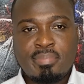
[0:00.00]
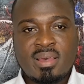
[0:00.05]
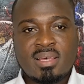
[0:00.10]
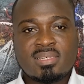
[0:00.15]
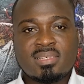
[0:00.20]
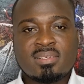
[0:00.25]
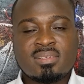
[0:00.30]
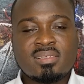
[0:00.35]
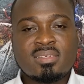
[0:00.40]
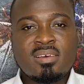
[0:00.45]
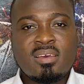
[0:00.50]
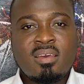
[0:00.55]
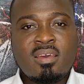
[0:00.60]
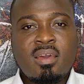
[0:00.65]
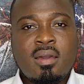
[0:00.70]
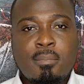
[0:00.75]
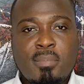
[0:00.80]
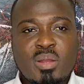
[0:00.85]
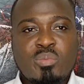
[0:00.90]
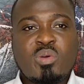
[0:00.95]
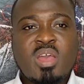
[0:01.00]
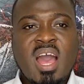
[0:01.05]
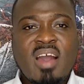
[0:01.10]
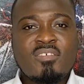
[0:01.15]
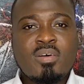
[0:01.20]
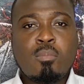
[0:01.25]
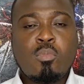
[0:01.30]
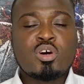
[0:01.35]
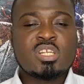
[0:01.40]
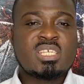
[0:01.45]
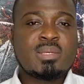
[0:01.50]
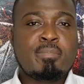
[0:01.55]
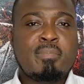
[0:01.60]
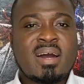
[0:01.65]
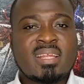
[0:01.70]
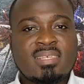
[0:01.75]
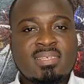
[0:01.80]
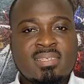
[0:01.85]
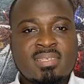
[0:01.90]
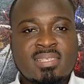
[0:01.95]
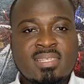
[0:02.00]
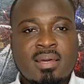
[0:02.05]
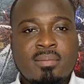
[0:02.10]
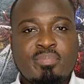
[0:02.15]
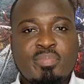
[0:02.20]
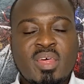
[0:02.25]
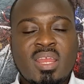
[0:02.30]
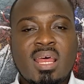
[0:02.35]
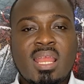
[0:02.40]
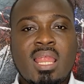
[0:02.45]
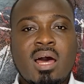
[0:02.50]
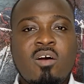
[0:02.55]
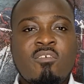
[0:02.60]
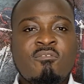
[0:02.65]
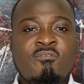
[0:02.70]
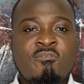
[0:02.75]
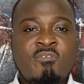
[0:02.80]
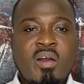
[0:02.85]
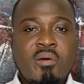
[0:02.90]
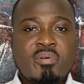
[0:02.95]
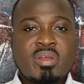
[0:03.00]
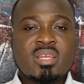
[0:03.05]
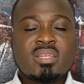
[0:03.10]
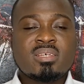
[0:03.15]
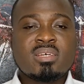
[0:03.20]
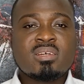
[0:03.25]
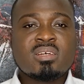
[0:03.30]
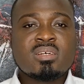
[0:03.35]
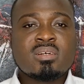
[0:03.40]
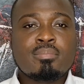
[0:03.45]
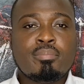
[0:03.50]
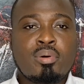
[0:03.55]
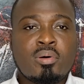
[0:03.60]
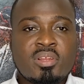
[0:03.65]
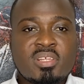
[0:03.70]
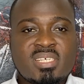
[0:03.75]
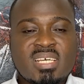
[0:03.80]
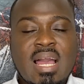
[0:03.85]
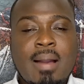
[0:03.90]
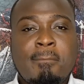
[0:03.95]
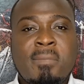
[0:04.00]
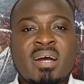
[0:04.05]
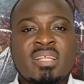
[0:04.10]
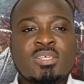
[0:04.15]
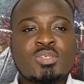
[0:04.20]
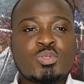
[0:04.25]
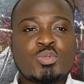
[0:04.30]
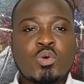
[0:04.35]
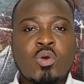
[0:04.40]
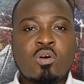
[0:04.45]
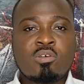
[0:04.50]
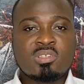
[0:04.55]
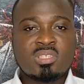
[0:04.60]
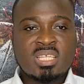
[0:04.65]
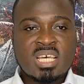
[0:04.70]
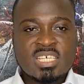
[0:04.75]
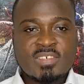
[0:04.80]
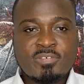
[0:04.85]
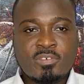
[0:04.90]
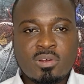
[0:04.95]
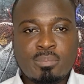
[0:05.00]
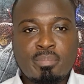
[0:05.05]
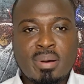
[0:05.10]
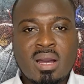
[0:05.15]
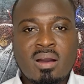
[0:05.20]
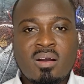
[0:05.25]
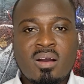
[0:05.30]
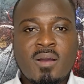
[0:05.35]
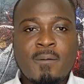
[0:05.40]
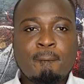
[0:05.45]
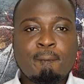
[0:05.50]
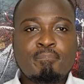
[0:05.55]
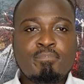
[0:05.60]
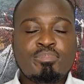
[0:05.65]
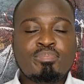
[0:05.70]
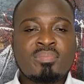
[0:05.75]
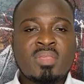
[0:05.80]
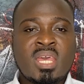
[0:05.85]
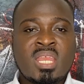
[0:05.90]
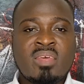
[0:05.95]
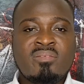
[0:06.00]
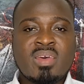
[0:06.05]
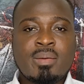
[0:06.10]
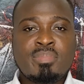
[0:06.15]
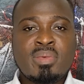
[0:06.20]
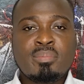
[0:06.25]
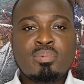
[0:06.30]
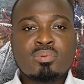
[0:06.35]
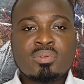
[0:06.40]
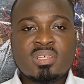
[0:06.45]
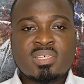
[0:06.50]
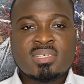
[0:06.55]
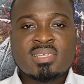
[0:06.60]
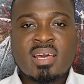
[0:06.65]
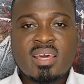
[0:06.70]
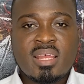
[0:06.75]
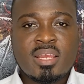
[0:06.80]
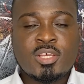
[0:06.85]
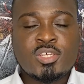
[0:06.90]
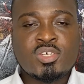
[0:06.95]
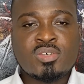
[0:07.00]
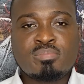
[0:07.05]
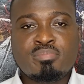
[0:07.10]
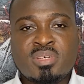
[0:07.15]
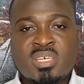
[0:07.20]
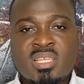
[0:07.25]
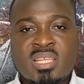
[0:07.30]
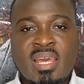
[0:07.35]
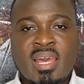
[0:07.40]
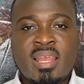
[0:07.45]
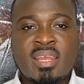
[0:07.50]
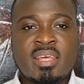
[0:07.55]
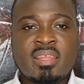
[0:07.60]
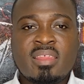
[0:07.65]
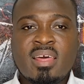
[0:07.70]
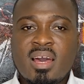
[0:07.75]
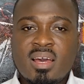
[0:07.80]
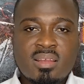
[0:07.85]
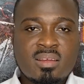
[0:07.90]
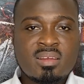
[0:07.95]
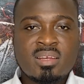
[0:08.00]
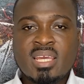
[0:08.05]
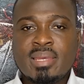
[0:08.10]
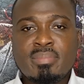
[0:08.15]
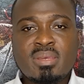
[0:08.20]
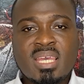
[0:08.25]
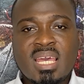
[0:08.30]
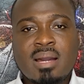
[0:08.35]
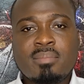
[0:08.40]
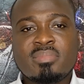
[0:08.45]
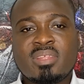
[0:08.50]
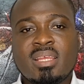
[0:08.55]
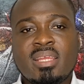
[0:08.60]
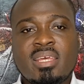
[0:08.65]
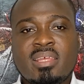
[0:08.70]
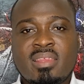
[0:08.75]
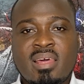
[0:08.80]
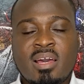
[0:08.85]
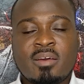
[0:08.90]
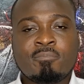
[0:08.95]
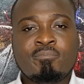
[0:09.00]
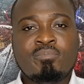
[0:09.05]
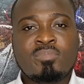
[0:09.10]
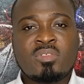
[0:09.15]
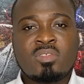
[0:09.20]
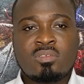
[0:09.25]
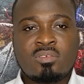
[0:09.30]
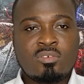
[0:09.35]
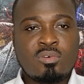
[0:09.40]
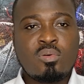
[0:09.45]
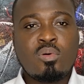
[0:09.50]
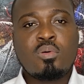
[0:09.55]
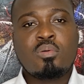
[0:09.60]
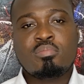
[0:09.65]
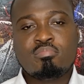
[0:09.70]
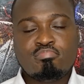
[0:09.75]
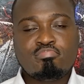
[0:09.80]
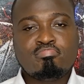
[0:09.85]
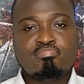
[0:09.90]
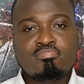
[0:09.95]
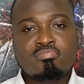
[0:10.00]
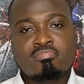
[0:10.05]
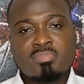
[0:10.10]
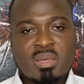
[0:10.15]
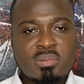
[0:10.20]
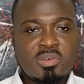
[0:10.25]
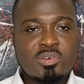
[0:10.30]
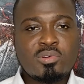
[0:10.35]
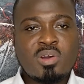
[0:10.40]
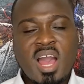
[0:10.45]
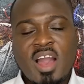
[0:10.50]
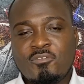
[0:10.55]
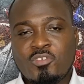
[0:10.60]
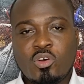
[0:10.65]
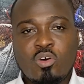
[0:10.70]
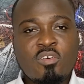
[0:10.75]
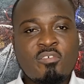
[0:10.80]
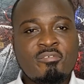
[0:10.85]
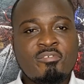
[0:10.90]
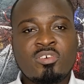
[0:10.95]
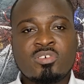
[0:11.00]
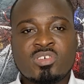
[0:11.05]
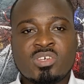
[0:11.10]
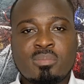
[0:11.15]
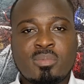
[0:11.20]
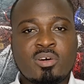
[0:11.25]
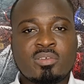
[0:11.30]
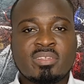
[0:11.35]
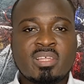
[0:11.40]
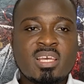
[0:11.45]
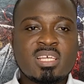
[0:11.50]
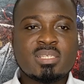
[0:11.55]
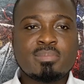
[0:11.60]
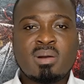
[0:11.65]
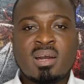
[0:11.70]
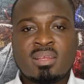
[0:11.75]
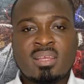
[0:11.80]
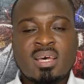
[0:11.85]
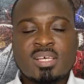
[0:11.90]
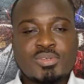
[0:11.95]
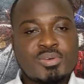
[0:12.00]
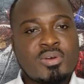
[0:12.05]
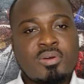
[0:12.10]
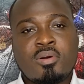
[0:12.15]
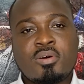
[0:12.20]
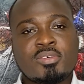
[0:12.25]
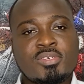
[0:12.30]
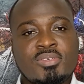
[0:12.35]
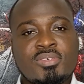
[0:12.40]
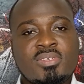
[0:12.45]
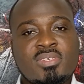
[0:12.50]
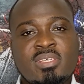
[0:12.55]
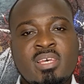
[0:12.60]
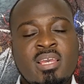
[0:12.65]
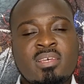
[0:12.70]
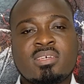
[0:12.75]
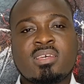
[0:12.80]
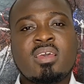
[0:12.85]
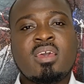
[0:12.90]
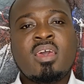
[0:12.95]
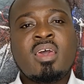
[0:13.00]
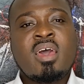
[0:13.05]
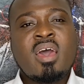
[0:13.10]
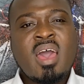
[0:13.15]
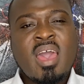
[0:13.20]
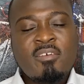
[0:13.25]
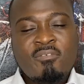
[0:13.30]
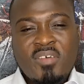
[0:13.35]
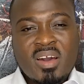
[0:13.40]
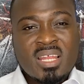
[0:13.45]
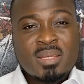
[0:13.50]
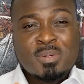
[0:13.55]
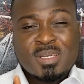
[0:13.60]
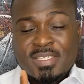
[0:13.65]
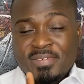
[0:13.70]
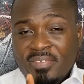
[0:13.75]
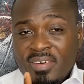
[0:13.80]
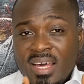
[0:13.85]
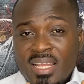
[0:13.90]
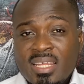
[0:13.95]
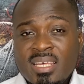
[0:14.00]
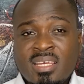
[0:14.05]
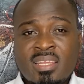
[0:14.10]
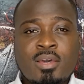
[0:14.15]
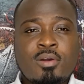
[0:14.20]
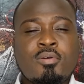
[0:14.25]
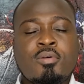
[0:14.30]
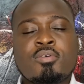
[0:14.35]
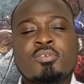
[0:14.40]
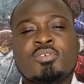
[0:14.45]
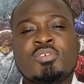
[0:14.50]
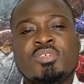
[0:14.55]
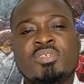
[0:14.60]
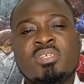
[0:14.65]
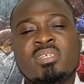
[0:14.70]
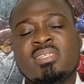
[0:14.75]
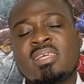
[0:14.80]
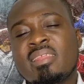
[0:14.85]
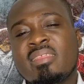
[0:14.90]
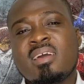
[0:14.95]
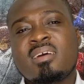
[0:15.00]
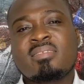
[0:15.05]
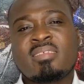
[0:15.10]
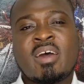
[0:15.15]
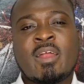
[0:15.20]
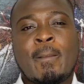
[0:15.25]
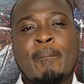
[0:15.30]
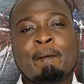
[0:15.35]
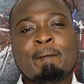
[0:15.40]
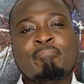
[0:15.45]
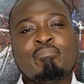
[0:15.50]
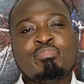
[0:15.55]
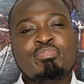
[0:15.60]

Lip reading: person. But we have a multi-party system that allows varied political parties to contest for power, and if the people decide that they should be their leader, they become the leader. So maybe you have your own views about it, but that's what the Constitution says. In fact, specifically in the Constitution, it stated that